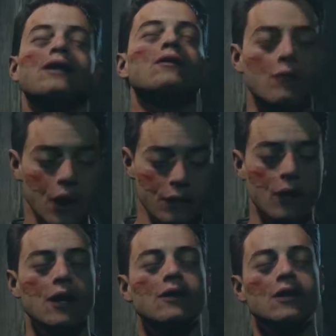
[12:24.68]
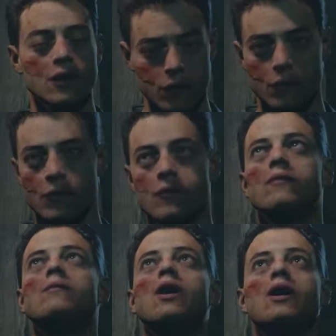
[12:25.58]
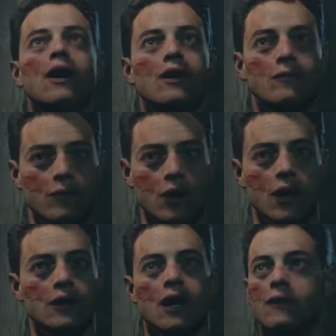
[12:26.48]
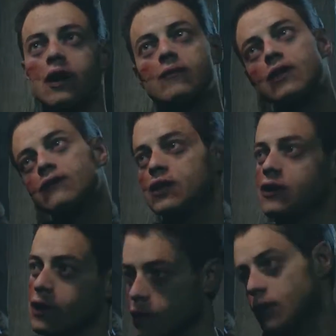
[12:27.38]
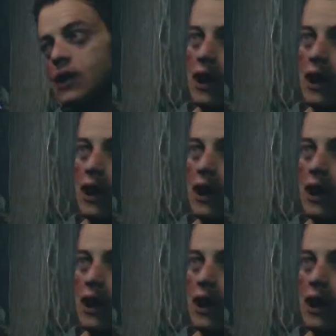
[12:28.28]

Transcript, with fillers: Right, right, right. Still. Okay. and time up if they just